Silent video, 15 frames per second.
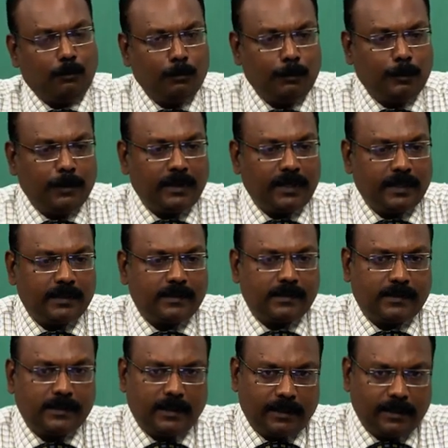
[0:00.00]
Humor
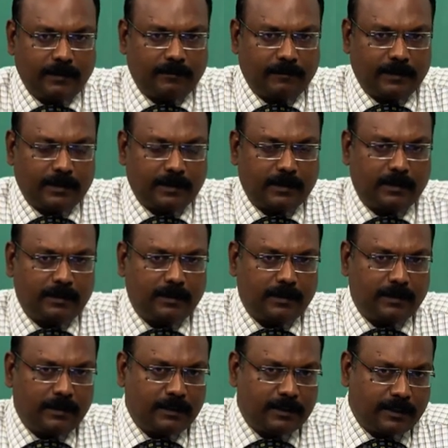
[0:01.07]
has done it first.
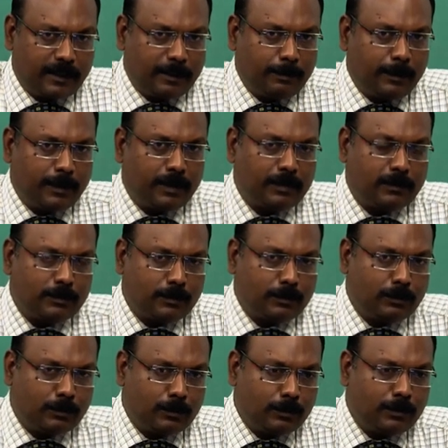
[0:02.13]
Shilpa.
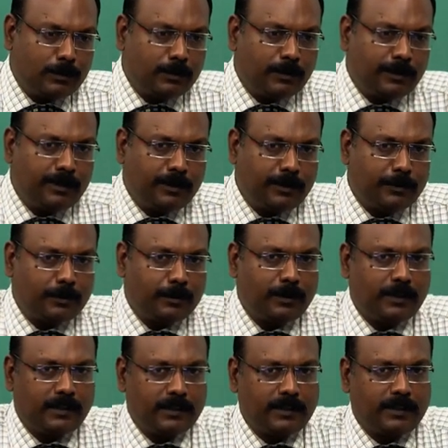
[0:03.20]
So, do not join
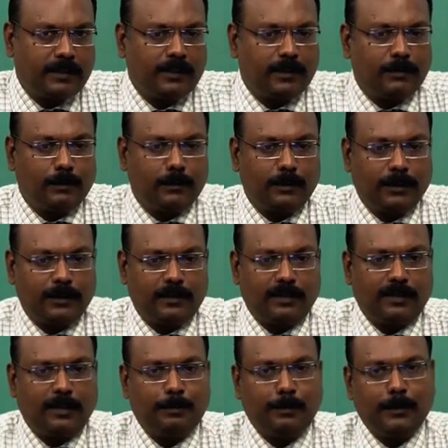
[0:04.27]
Kishore and say that, oh, it is
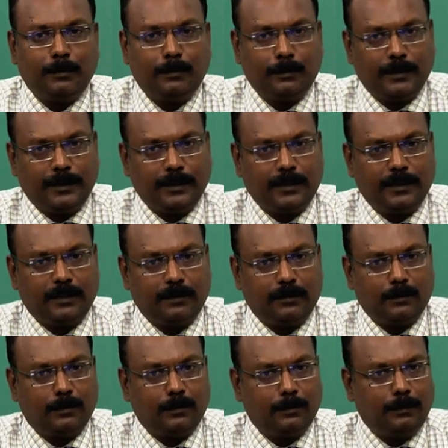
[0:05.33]
Shilpa who did it,
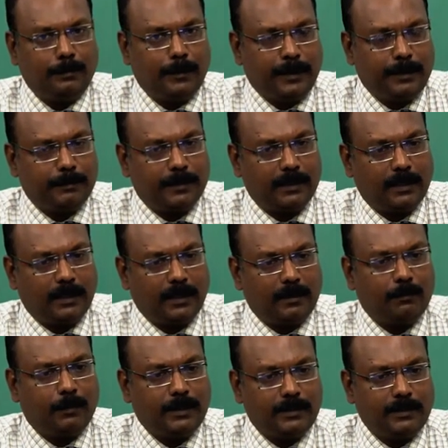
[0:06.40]
so do not blame her
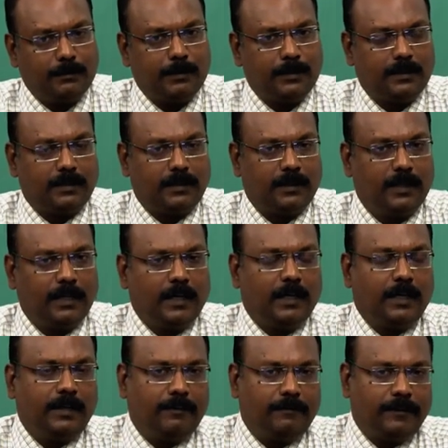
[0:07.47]
and vice versa.
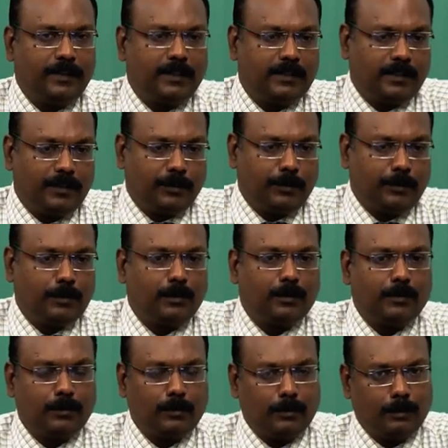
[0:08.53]
If it is
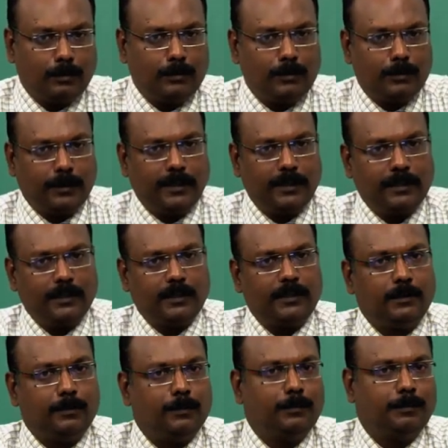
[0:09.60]
Kishore, so do not join her
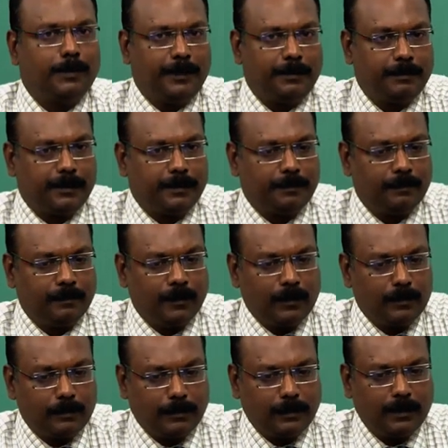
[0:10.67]
and do not blame him.
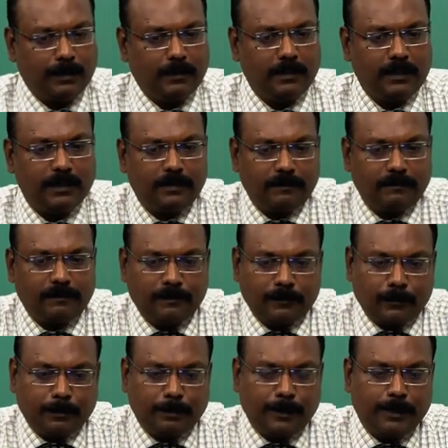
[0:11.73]
So, you are not there
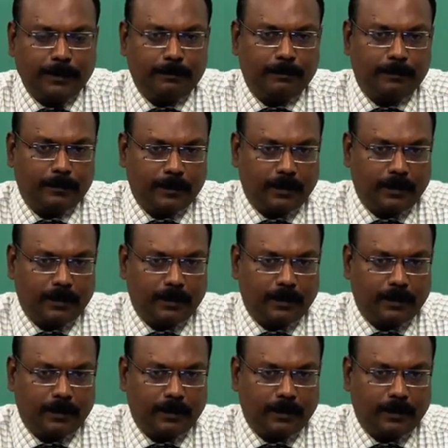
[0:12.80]
to blame